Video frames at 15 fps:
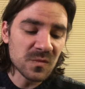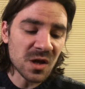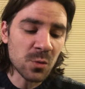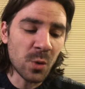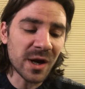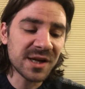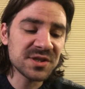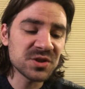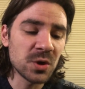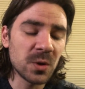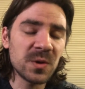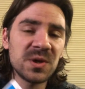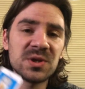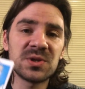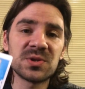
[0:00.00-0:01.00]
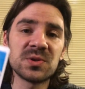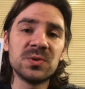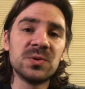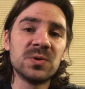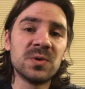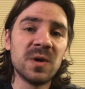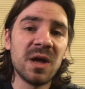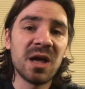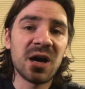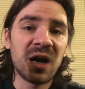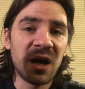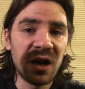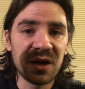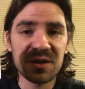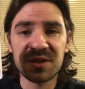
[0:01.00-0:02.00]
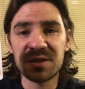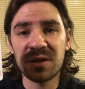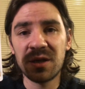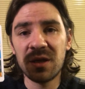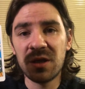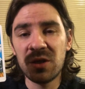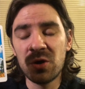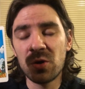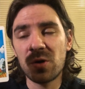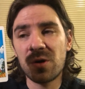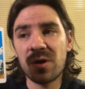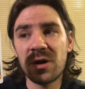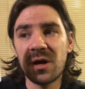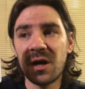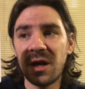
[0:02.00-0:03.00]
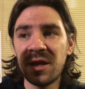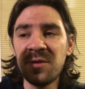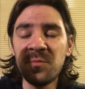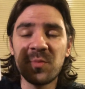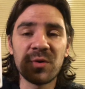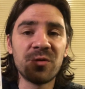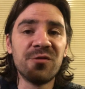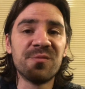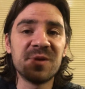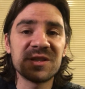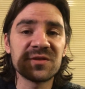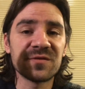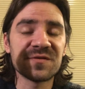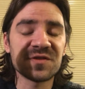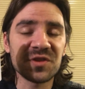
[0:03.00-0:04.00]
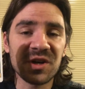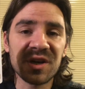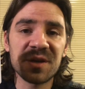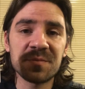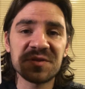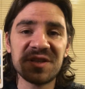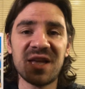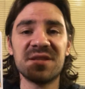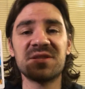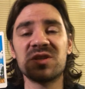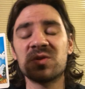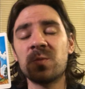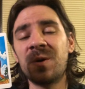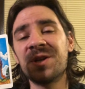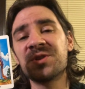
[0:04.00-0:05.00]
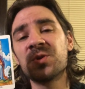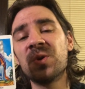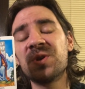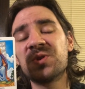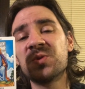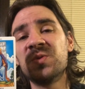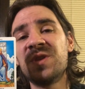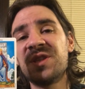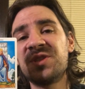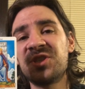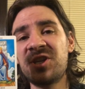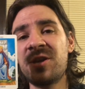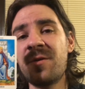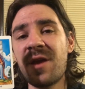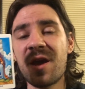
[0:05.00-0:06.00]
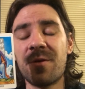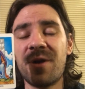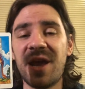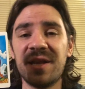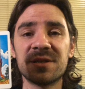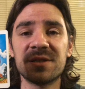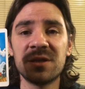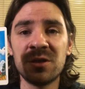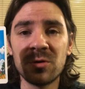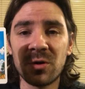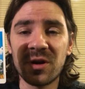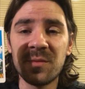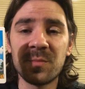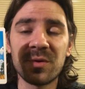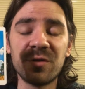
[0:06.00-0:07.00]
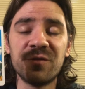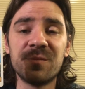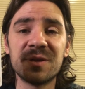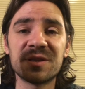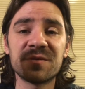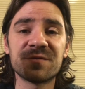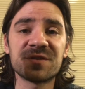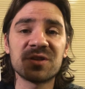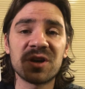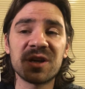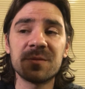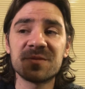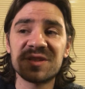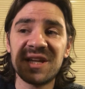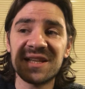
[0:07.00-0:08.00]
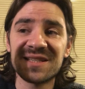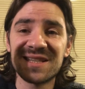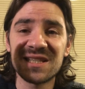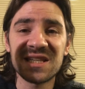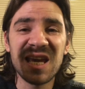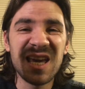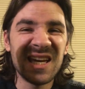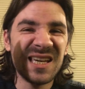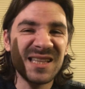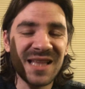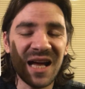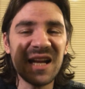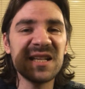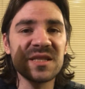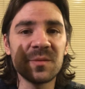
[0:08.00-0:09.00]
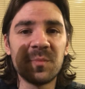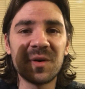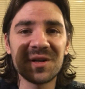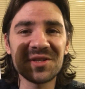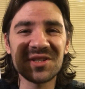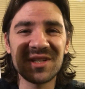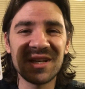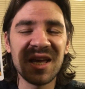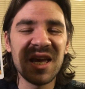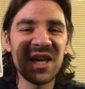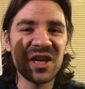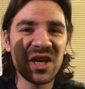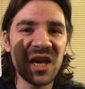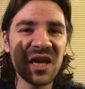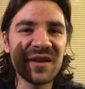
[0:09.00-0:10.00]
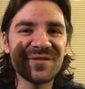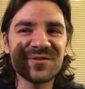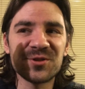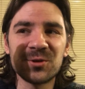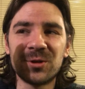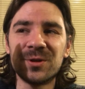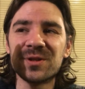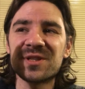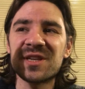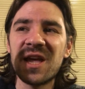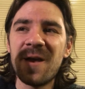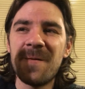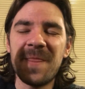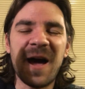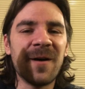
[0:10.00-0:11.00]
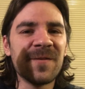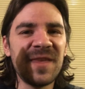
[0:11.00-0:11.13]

what is going to hurt your improvement of circumstances, what is going to deteriorate your improvement of circumstances. And that is a person, King of Swords. Now,